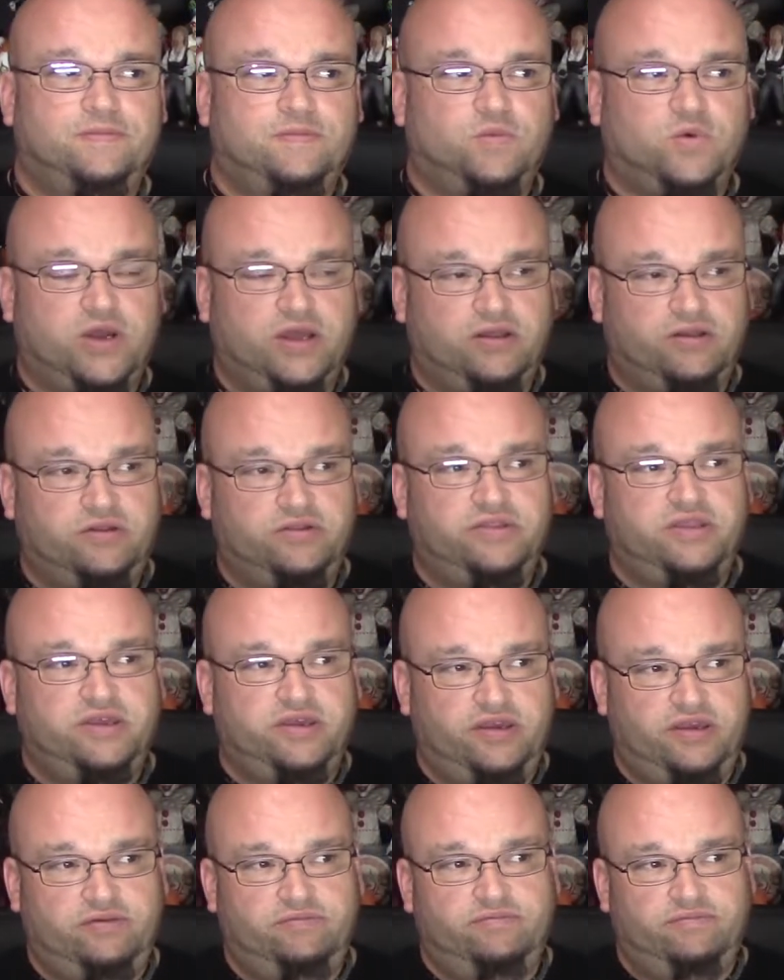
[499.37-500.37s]
Well,
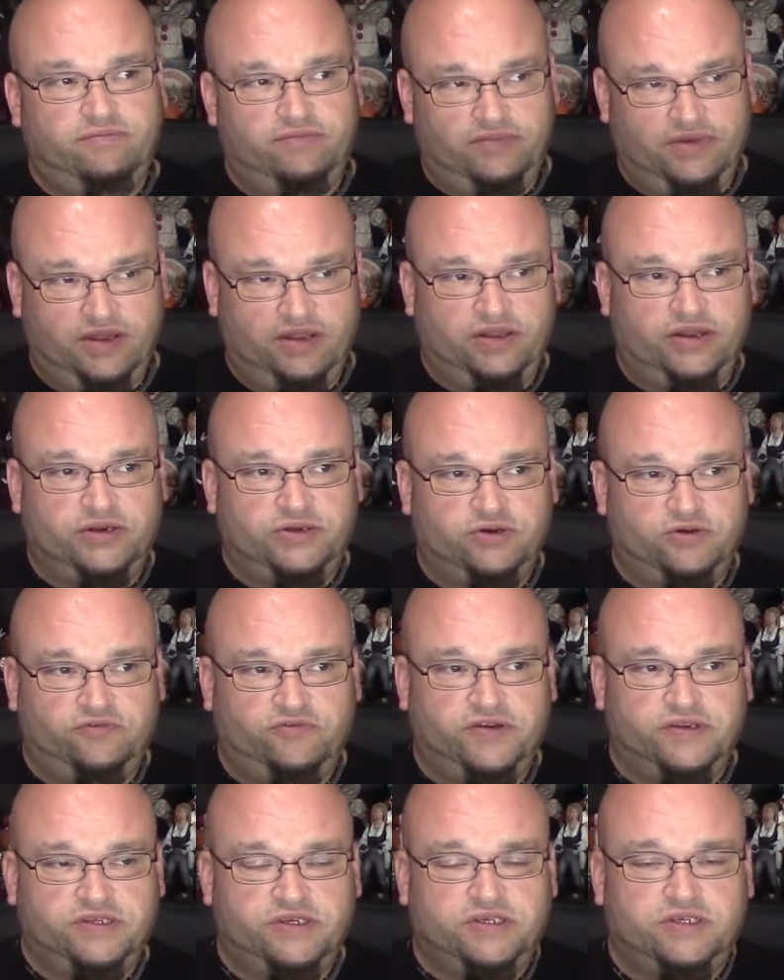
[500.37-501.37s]
the
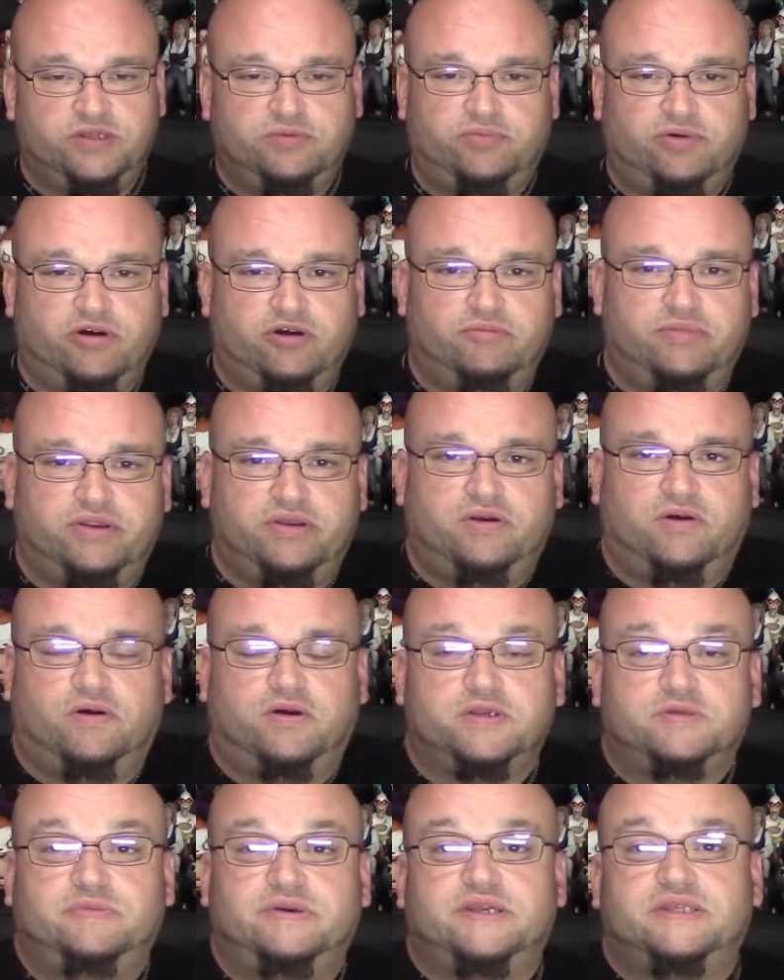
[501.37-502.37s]
electrophysics department
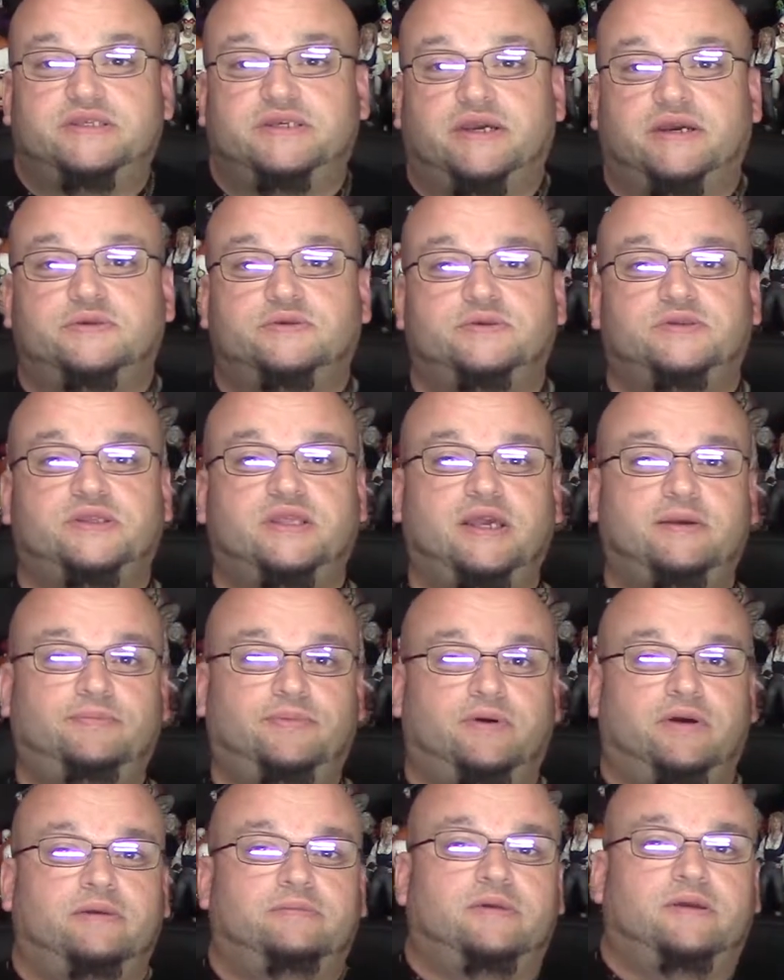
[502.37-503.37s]
calls me and schedules the
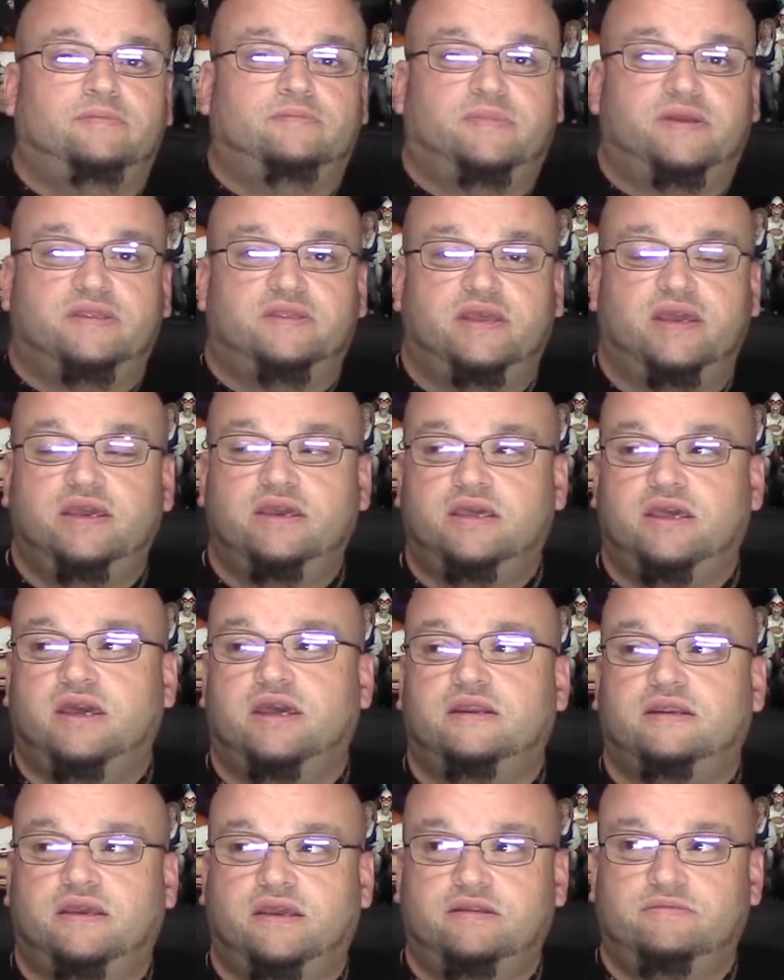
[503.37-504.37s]
appointment, but they
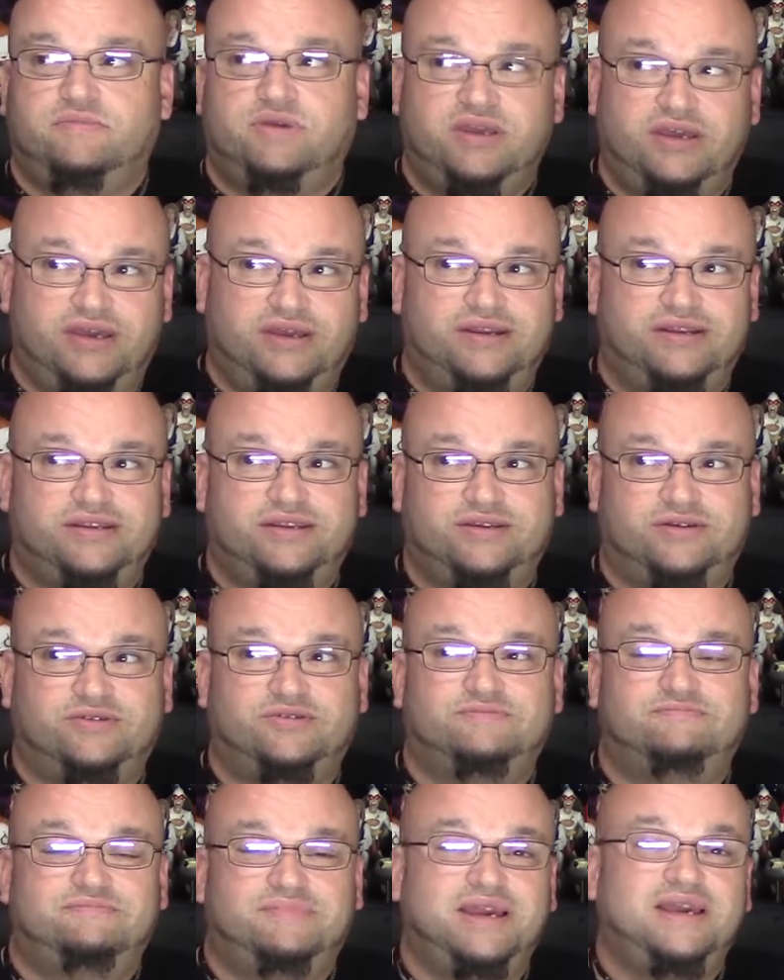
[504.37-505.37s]
can't get me in
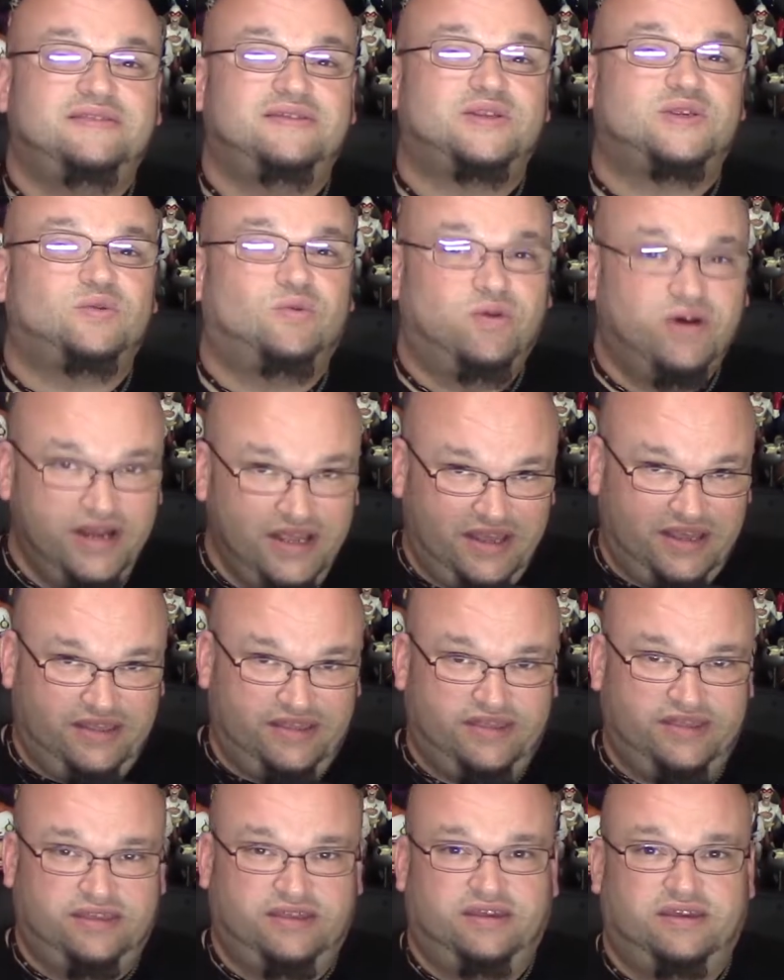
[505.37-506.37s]
until May the
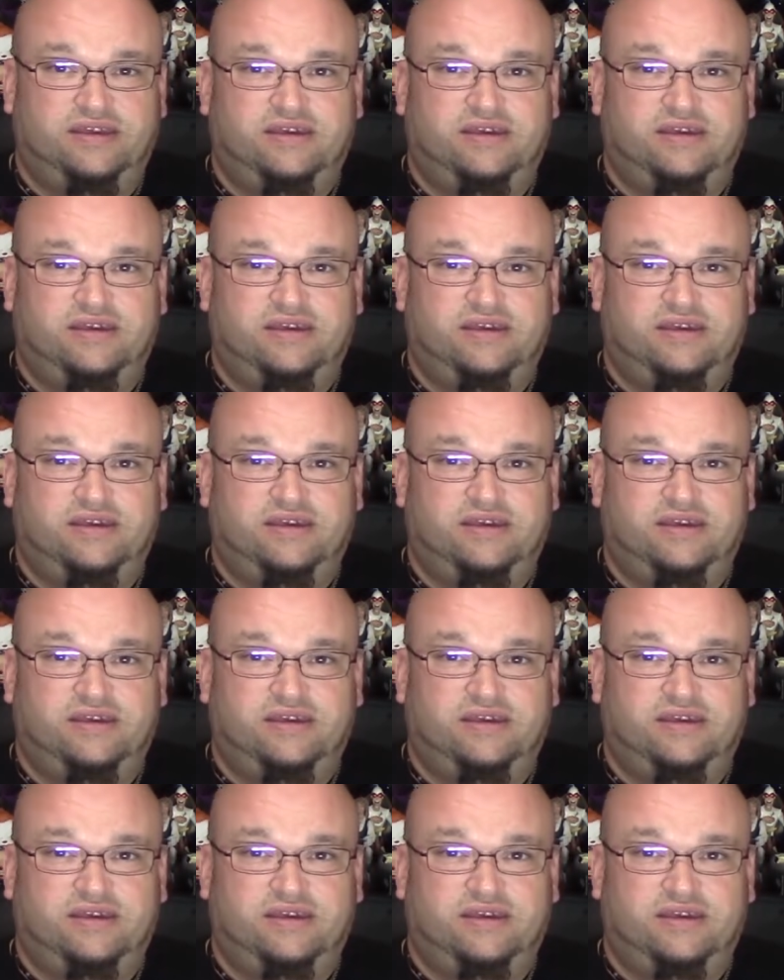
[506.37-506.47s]
20th.